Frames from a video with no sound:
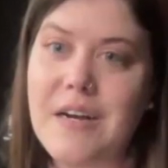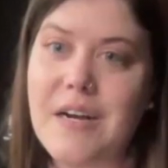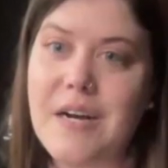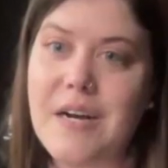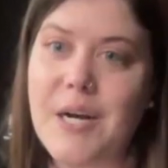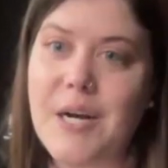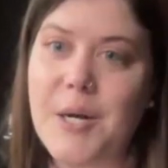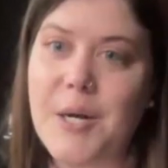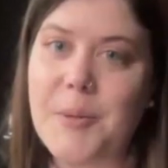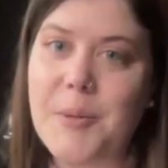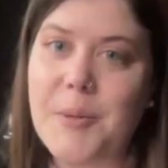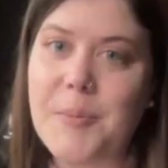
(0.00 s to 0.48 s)

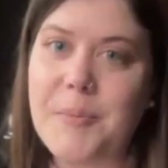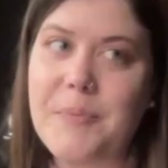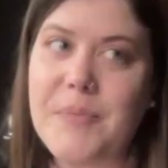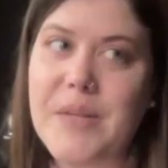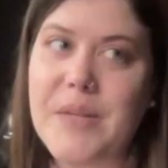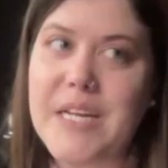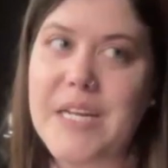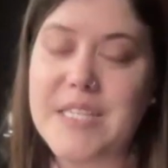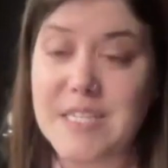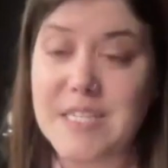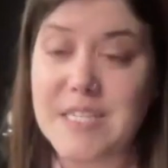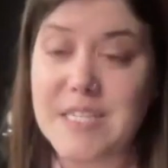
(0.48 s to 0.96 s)
Um,
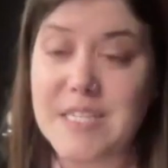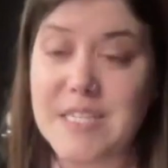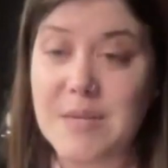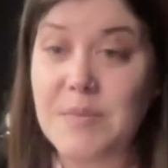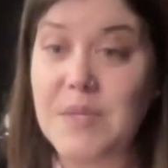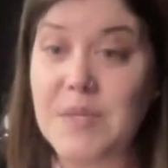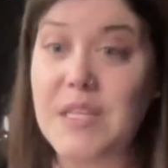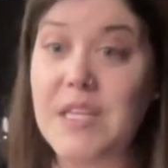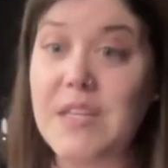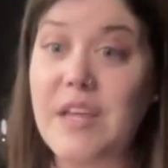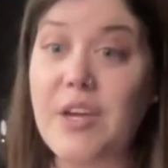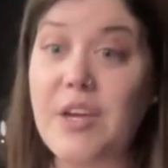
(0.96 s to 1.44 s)
it's
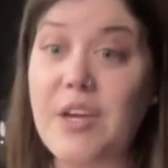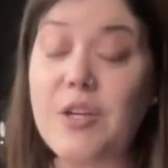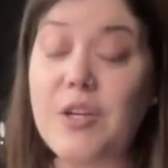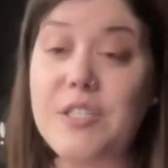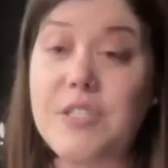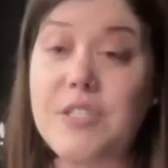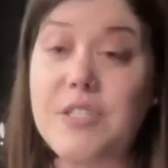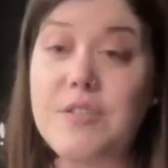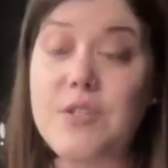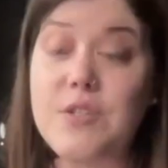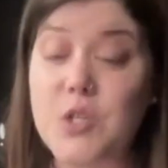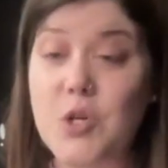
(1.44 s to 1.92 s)
something that they
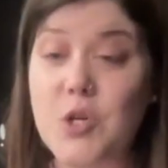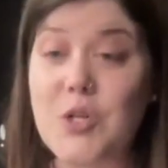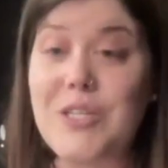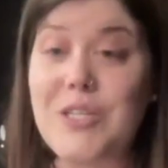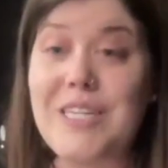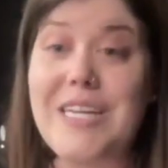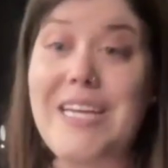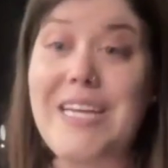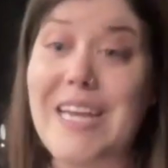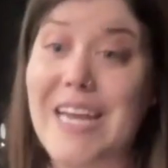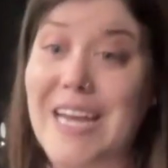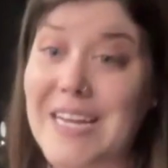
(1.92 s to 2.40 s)
could
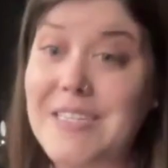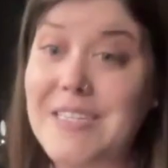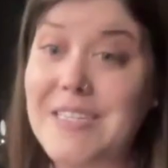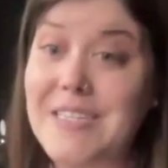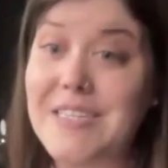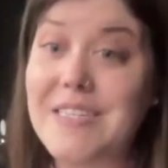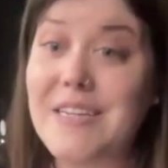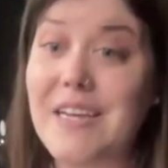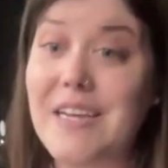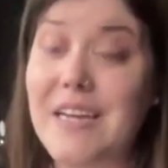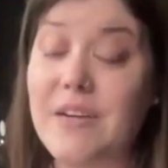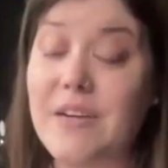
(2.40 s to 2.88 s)
certainly
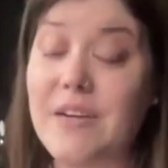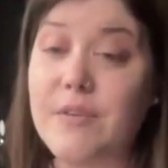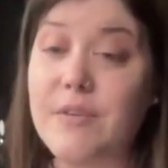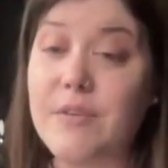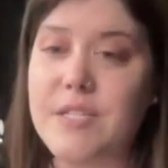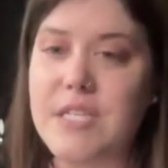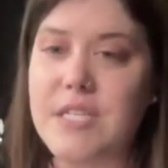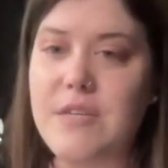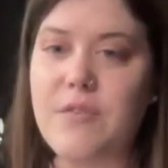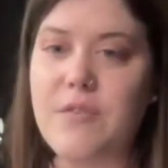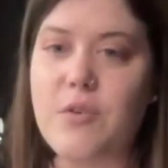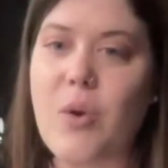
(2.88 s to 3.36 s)
get and
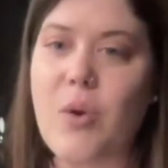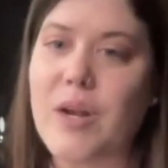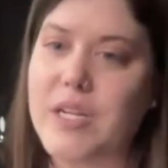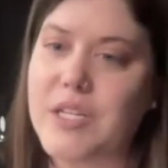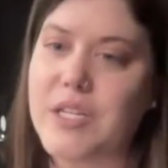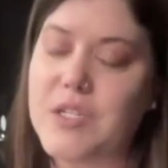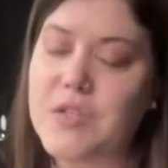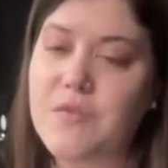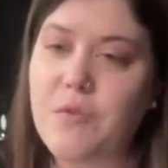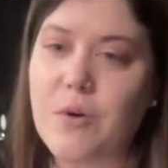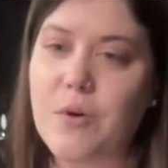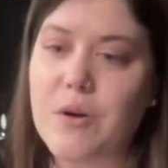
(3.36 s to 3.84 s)
receive
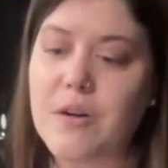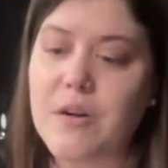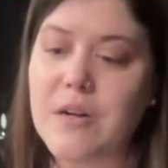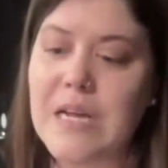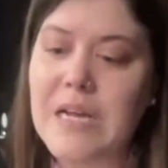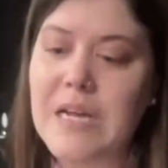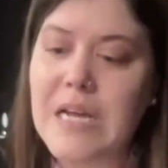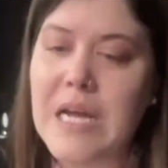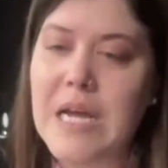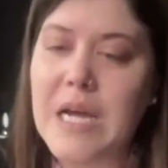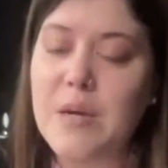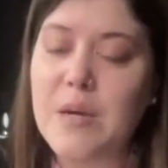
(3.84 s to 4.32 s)
credits
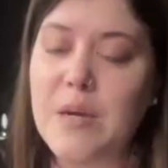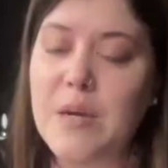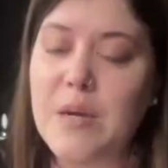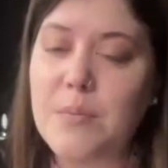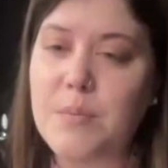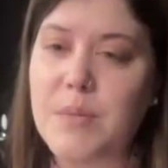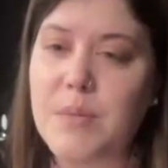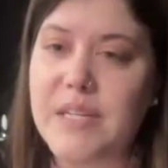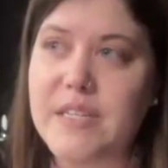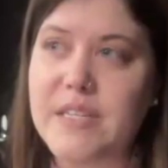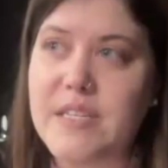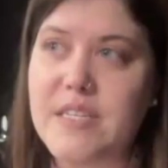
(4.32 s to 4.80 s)
for,
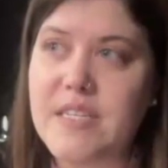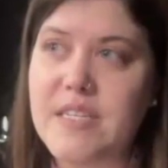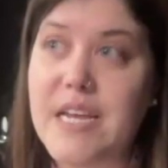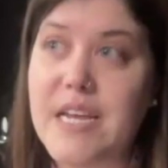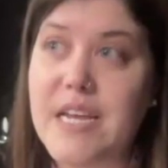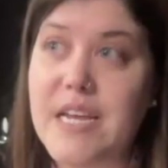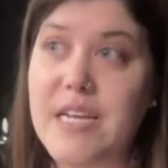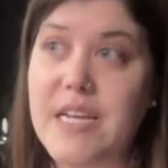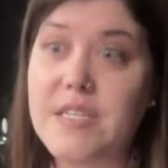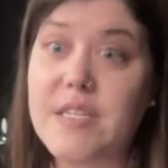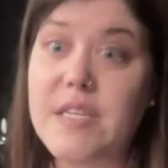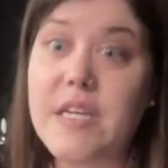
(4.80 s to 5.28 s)
but the
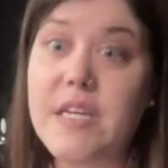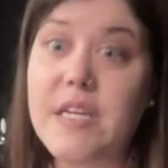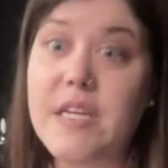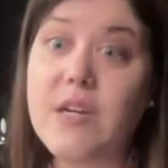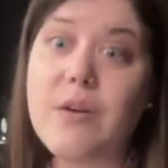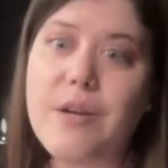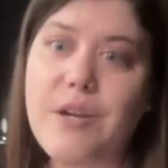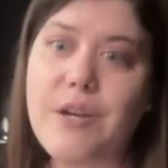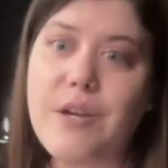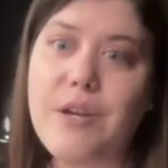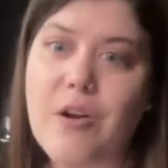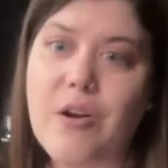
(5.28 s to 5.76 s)
stakes
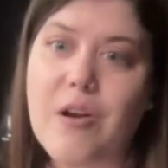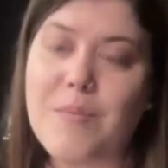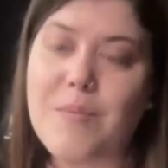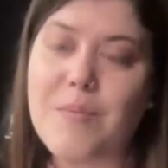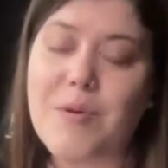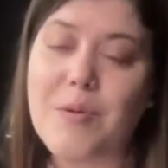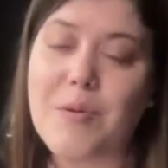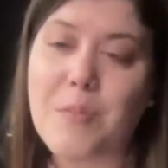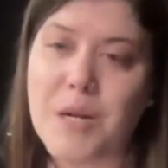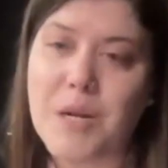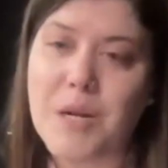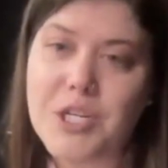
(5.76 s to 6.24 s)
here in Europe
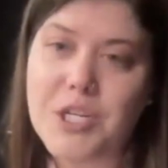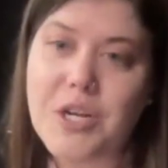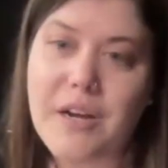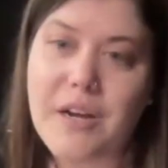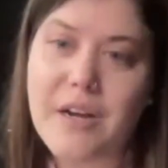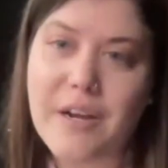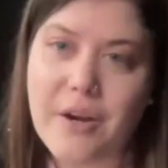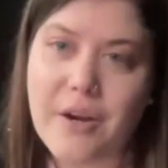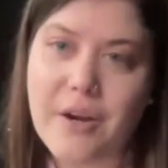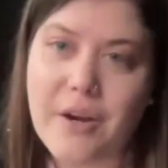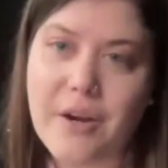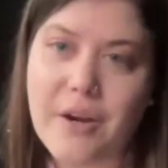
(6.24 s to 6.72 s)
are much
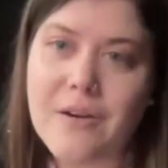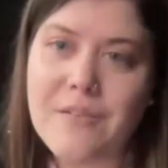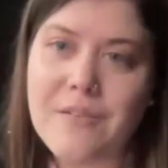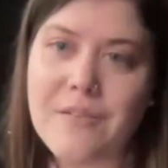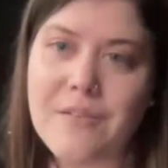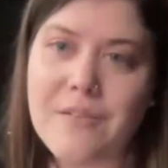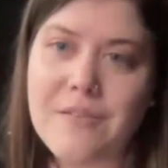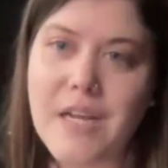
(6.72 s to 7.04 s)
higher.